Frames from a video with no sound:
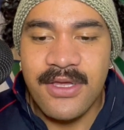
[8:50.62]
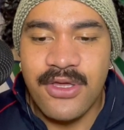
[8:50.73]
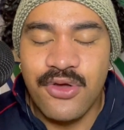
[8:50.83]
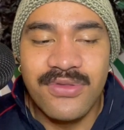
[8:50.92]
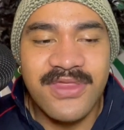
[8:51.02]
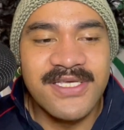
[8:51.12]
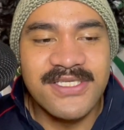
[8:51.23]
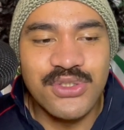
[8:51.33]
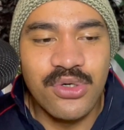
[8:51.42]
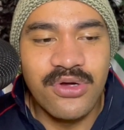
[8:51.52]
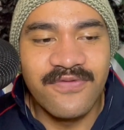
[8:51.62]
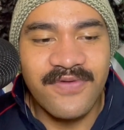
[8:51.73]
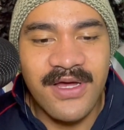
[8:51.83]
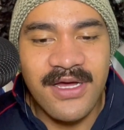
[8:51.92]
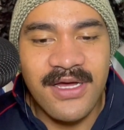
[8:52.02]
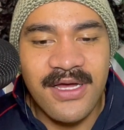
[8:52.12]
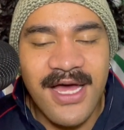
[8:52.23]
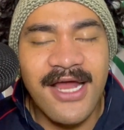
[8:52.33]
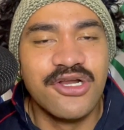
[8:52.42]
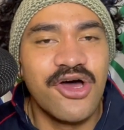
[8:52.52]
could this sort of
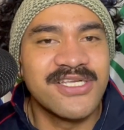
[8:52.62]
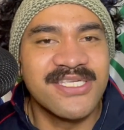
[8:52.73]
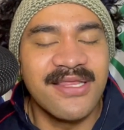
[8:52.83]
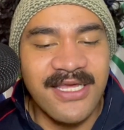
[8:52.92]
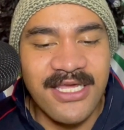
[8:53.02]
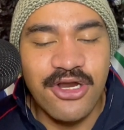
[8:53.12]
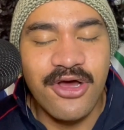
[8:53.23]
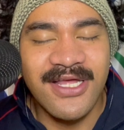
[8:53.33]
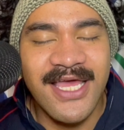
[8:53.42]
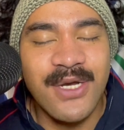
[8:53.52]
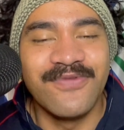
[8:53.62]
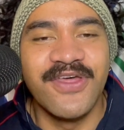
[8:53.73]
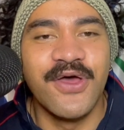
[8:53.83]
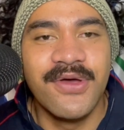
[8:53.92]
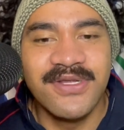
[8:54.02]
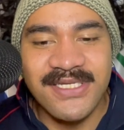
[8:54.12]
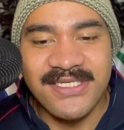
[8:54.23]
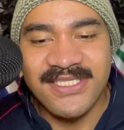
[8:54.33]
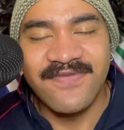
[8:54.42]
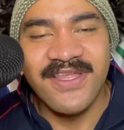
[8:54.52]
unlock something, again, with the hurt and
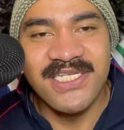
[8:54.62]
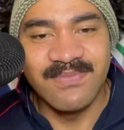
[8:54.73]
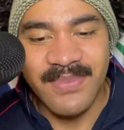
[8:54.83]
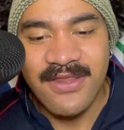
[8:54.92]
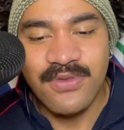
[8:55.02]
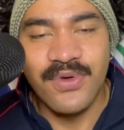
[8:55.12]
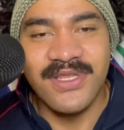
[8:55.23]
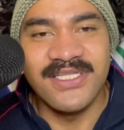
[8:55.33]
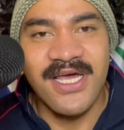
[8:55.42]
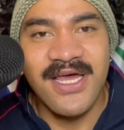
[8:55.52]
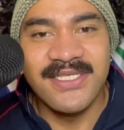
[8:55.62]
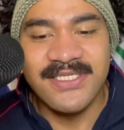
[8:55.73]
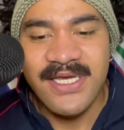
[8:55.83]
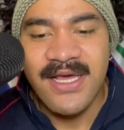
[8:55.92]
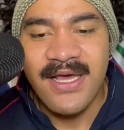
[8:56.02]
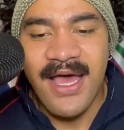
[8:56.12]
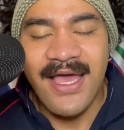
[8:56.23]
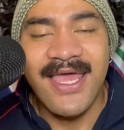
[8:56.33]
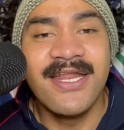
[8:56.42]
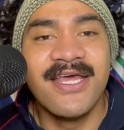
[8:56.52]
stuff that he's been through at the Titans,
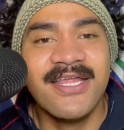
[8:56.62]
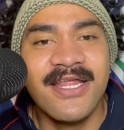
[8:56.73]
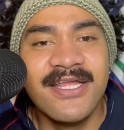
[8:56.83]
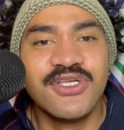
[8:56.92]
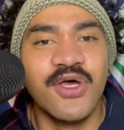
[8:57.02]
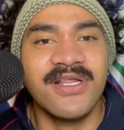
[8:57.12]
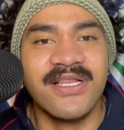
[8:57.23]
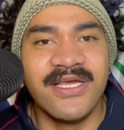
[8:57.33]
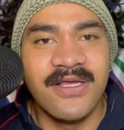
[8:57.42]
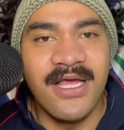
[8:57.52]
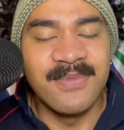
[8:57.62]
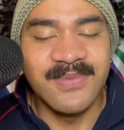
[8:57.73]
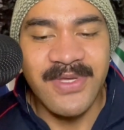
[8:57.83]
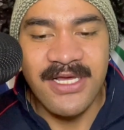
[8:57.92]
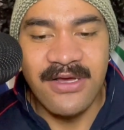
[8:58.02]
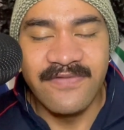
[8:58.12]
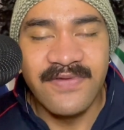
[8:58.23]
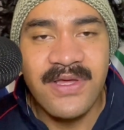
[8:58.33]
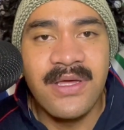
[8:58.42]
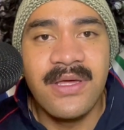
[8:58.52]
again, internally, I'm speaking of,
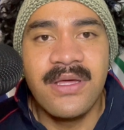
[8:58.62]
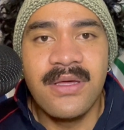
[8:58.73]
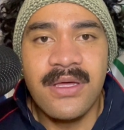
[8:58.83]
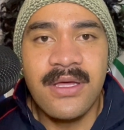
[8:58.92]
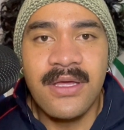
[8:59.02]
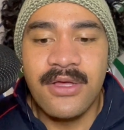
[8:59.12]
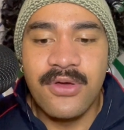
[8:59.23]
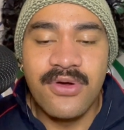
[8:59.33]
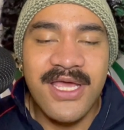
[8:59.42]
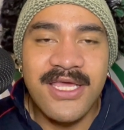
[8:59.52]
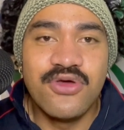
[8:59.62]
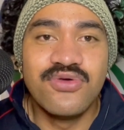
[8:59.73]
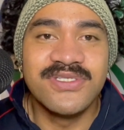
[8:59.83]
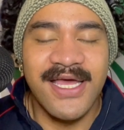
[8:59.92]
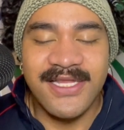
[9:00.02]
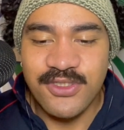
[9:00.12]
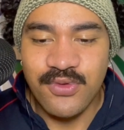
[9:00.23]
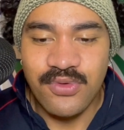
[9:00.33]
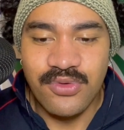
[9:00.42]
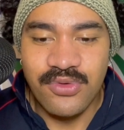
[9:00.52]
could he use that
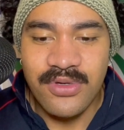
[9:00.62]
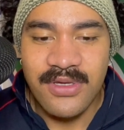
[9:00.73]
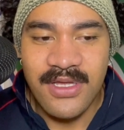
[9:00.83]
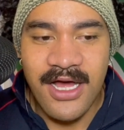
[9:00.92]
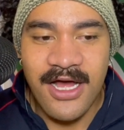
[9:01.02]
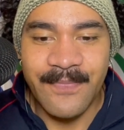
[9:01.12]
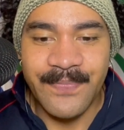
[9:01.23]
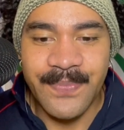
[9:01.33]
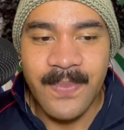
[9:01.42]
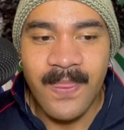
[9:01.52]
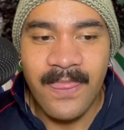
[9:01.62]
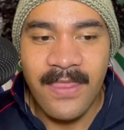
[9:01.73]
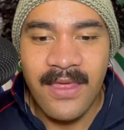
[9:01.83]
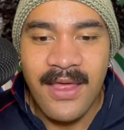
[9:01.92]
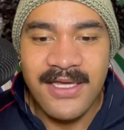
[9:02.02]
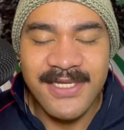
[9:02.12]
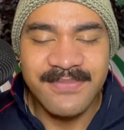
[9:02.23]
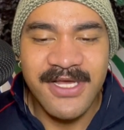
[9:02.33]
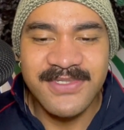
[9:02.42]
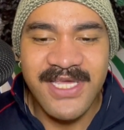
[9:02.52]
to,
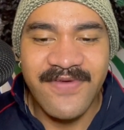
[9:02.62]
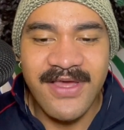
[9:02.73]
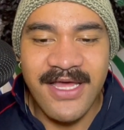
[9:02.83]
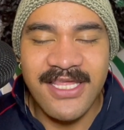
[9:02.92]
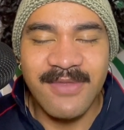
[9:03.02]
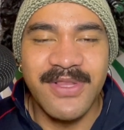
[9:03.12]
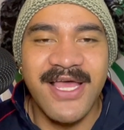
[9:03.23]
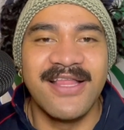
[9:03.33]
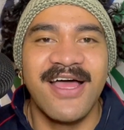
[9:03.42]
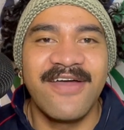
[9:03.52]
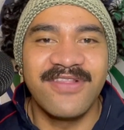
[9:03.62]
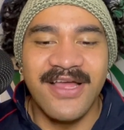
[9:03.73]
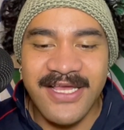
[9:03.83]
sometimes giving another player a lifeline